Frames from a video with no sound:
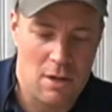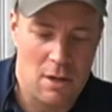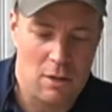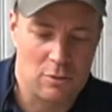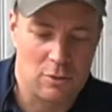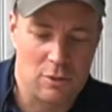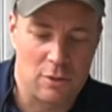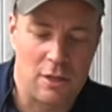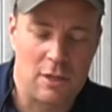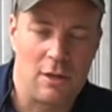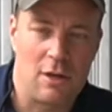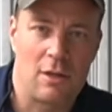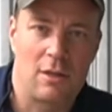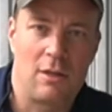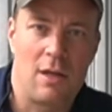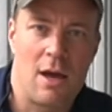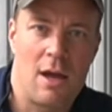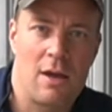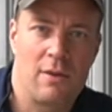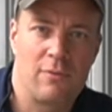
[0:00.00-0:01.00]
I was looking
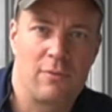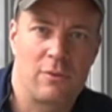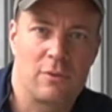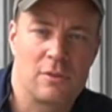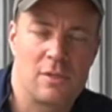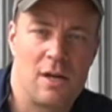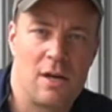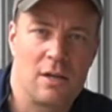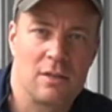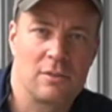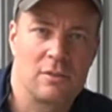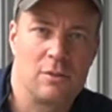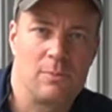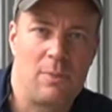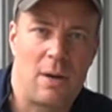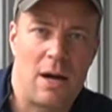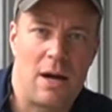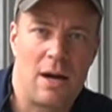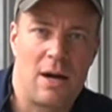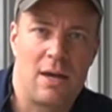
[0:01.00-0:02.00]
online for tugs to
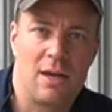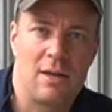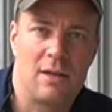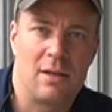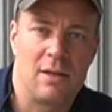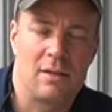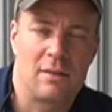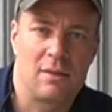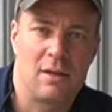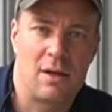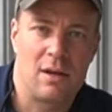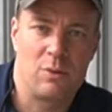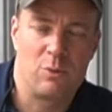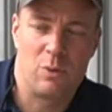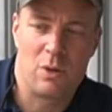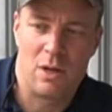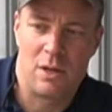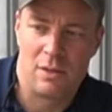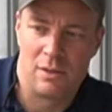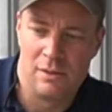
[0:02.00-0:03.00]
buy, and I thought,
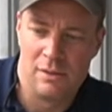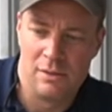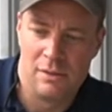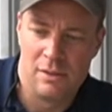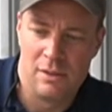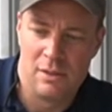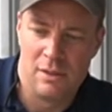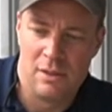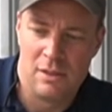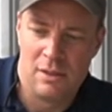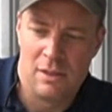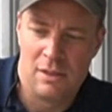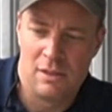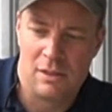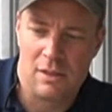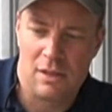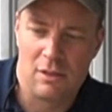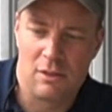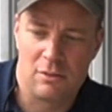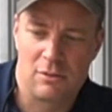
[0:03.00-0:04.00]
well,
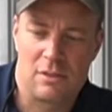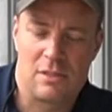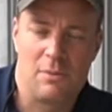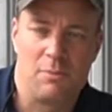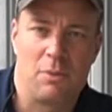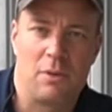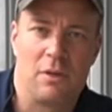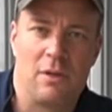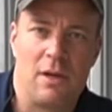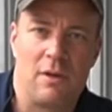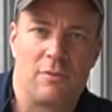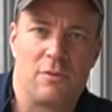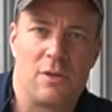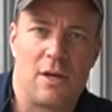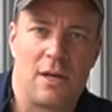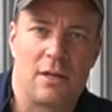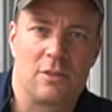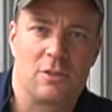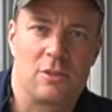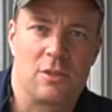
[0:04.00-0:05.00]
they looked simple enough to
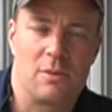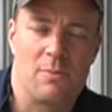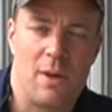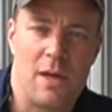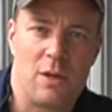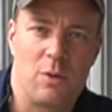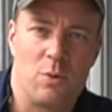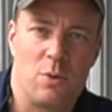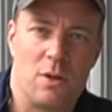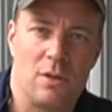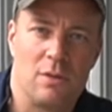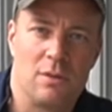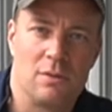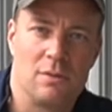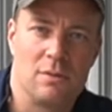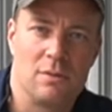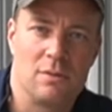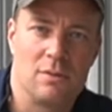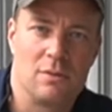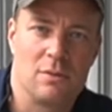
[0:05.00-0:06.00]
actually make one,
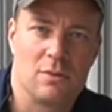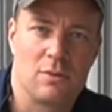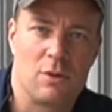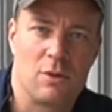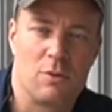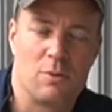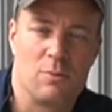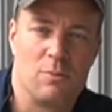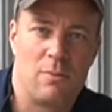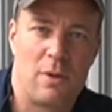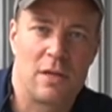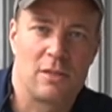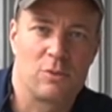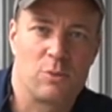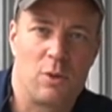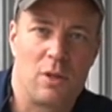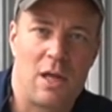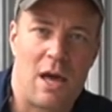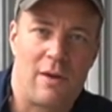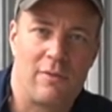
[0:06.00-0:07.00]
so might as
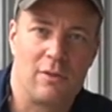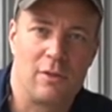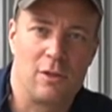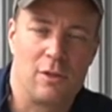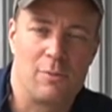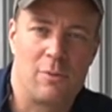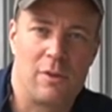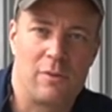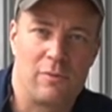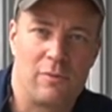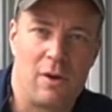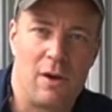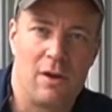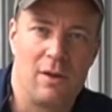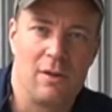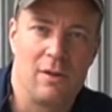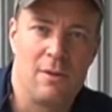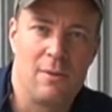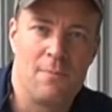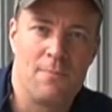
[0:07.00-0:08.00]
well have a little bit of
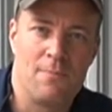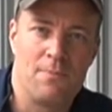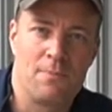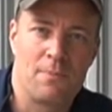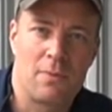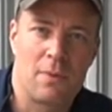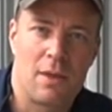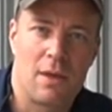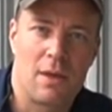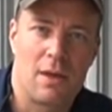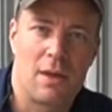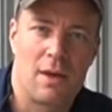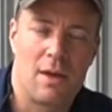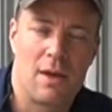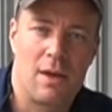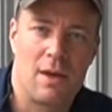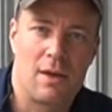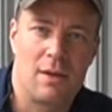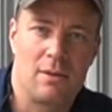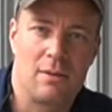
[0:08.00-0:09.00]
fun
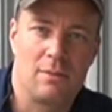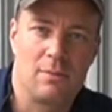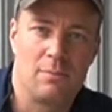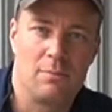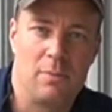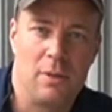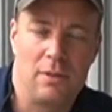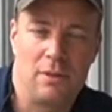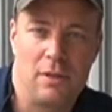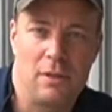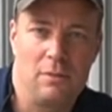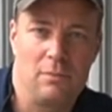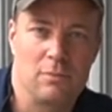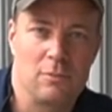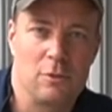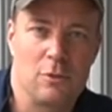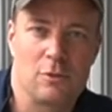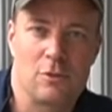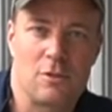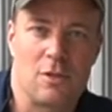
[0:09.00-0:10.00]
and build it
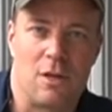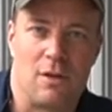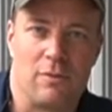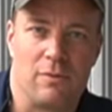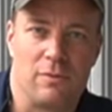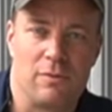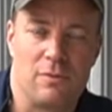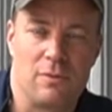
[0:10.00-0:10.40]
yourself.